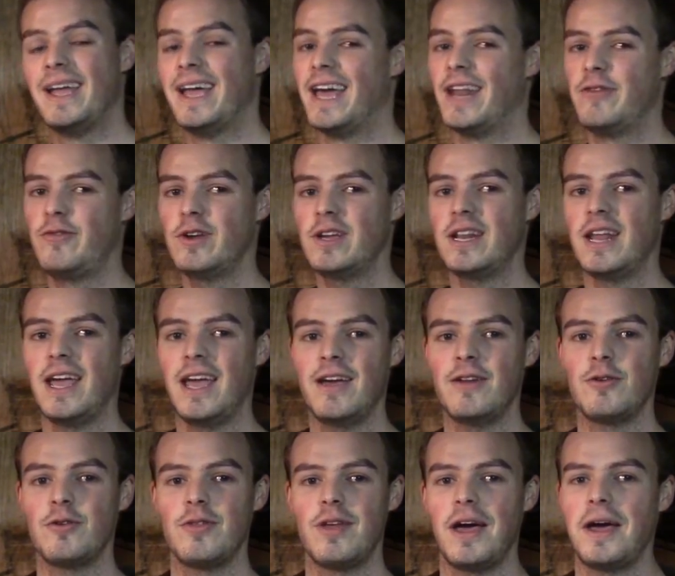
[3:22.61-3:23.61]
And if it can
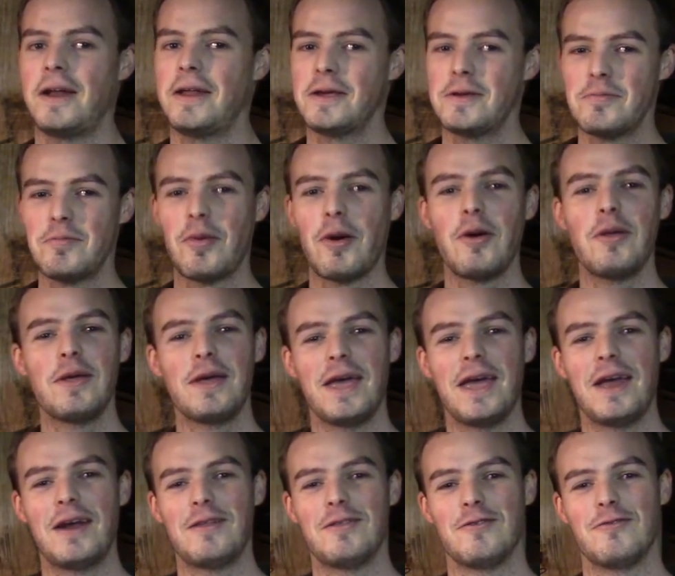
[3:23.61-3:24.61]
handle that, it can probably
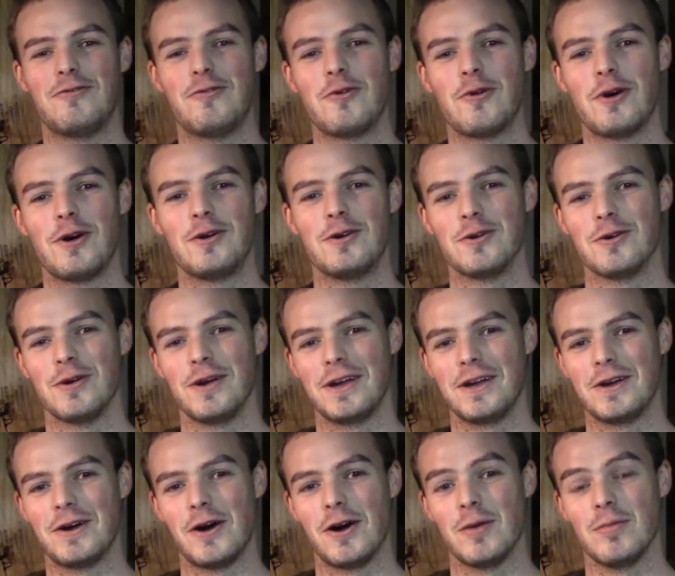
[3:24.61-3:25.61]
handle a 400
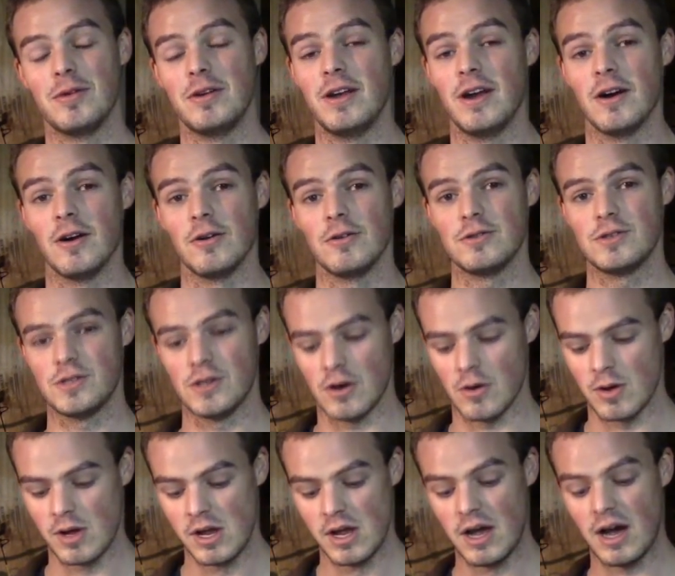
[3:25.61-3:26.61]
grain carbon arrow.
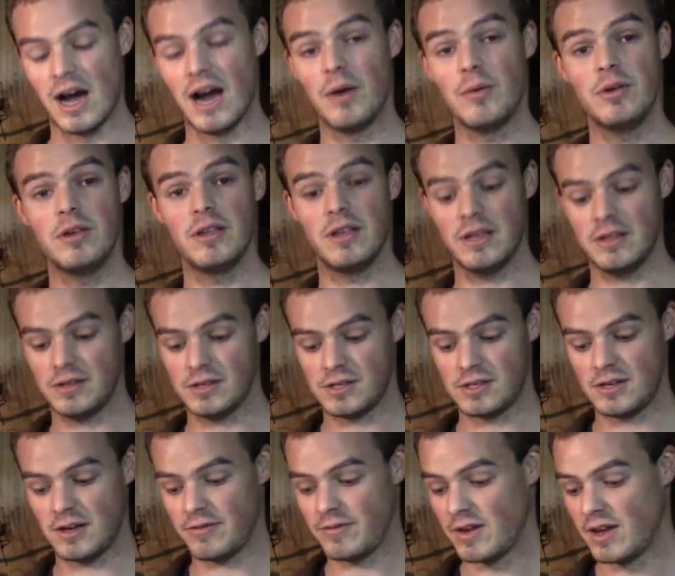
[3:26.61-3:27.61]
So I really like this
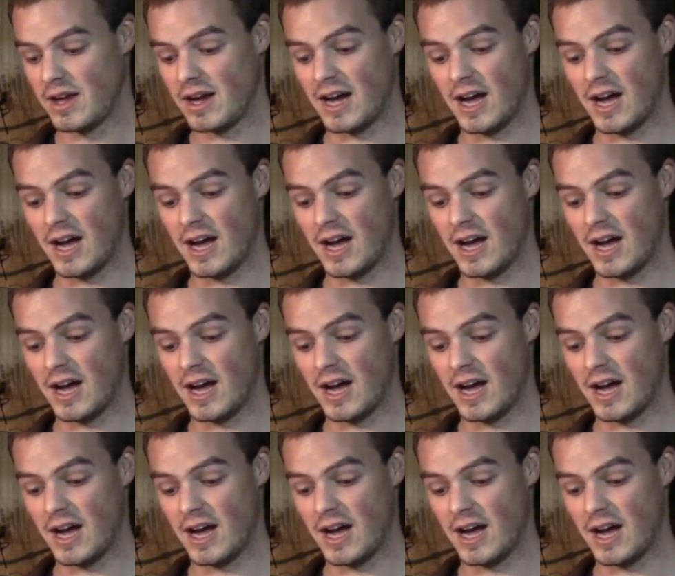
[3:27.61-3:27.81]
stuff.